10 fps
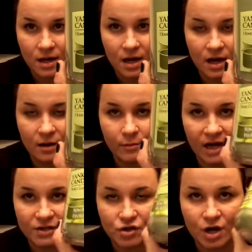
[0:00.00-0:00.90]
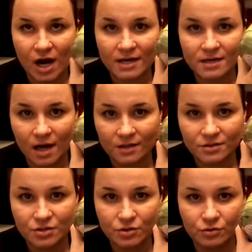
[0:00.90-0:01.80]
I try not
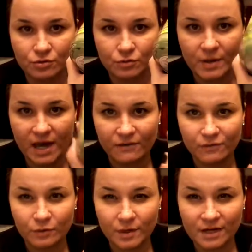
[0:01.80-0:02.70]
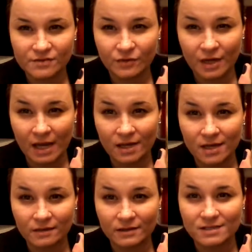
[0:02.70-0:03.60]
to pay full price for
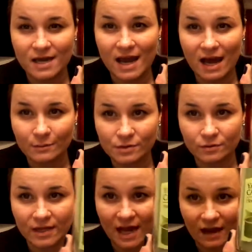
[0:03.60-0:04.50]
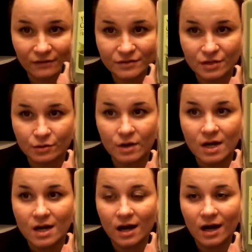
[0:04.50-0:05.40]
Yankee unless I absolutely have to.
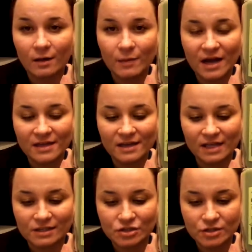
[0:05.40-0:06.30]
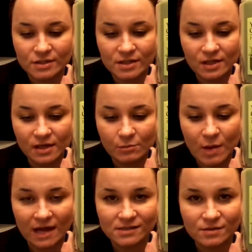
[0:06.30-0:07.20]
I think that's just the
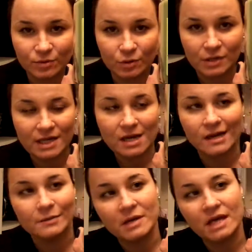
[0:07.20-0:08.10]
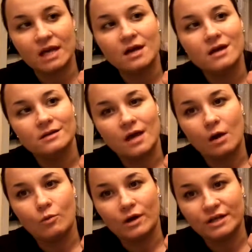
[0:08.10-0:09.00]
past employee in me
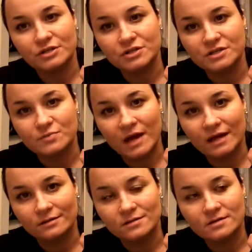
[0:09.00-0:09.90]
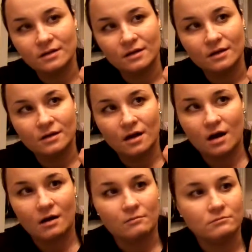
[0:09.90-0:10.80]
not wanting to spend,
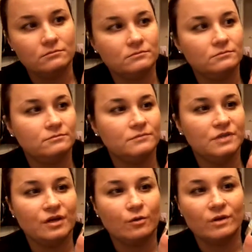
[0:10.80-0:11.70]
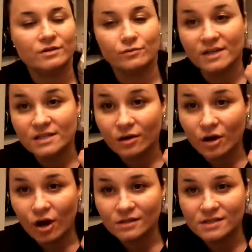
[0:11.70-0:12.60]
what the retail
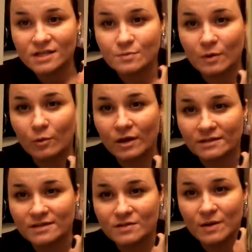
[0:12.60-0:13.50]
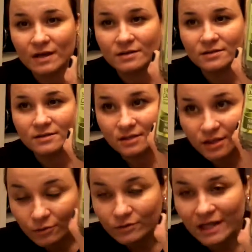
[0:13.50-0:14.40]
cost is, but wanting to spend,
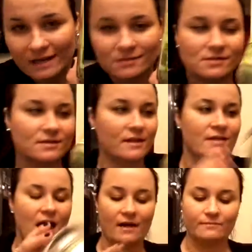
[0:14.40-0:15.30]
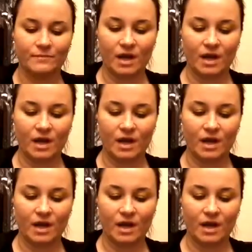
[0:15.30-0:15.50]
less than that.